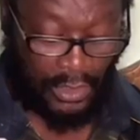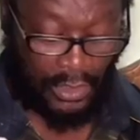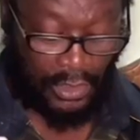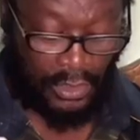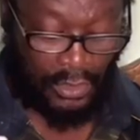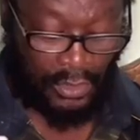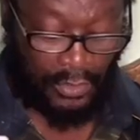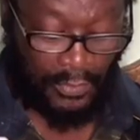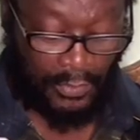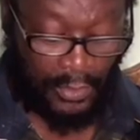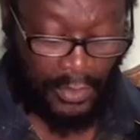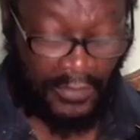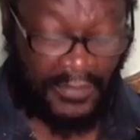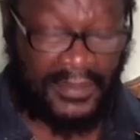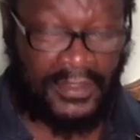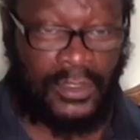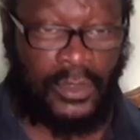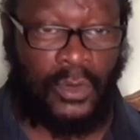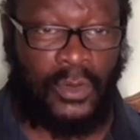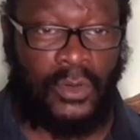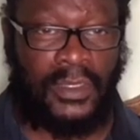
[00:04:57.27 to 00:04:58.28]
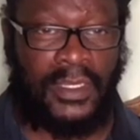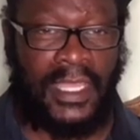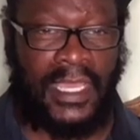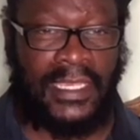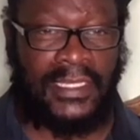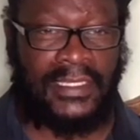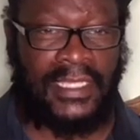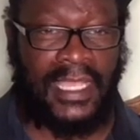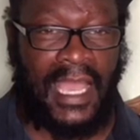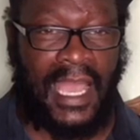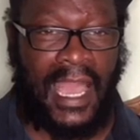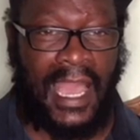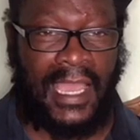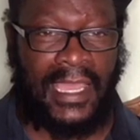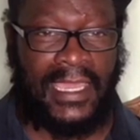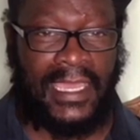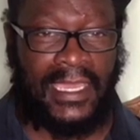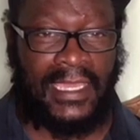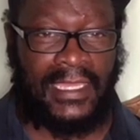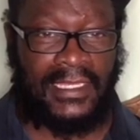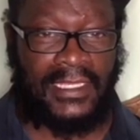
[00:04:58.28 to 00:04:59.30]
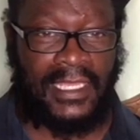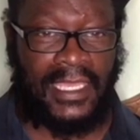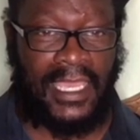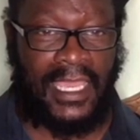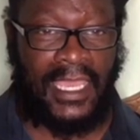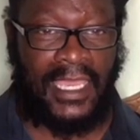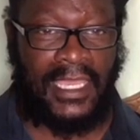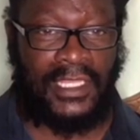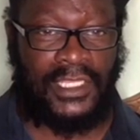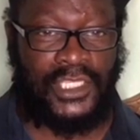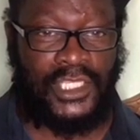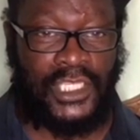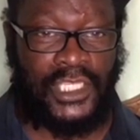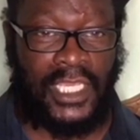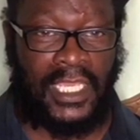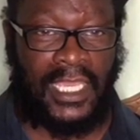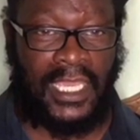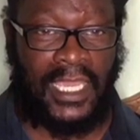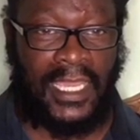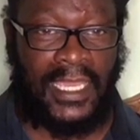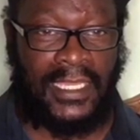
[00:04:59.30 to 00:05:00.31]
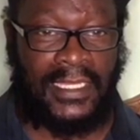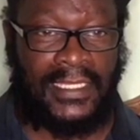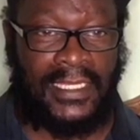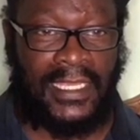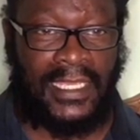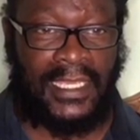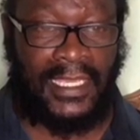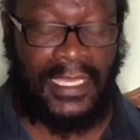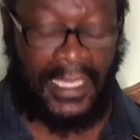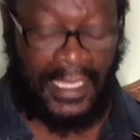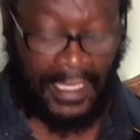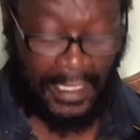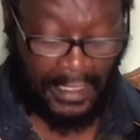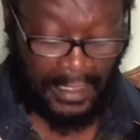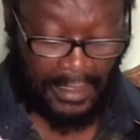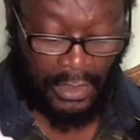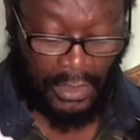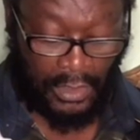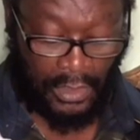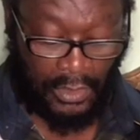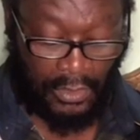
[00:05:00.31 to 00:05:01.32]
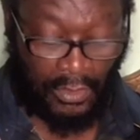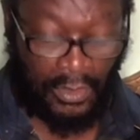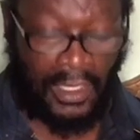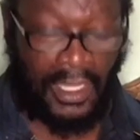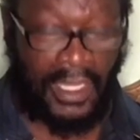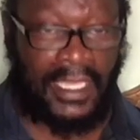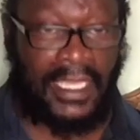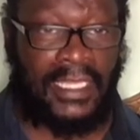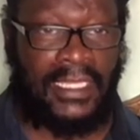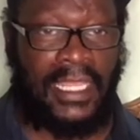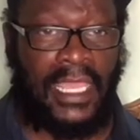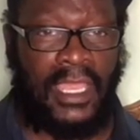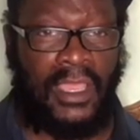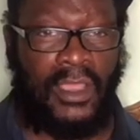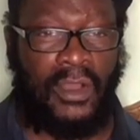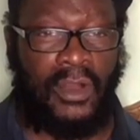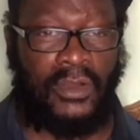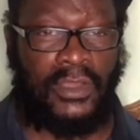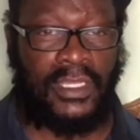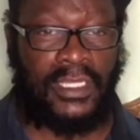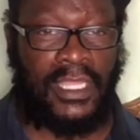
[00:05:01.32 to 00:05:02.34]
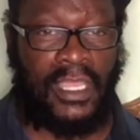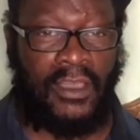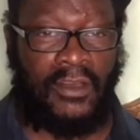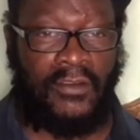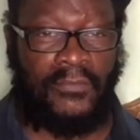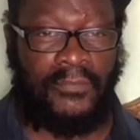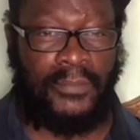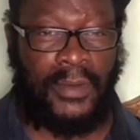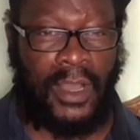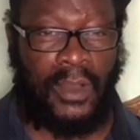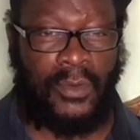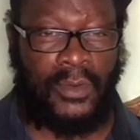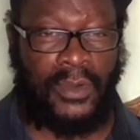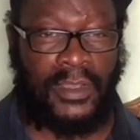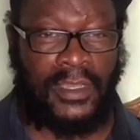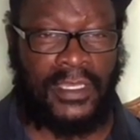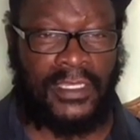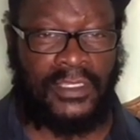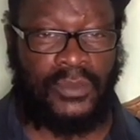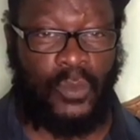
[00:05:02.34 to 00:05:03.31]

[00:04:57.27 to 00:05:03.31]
Your birthstone is Agate, A-G-A-T-E. Your lucky day or your day of power is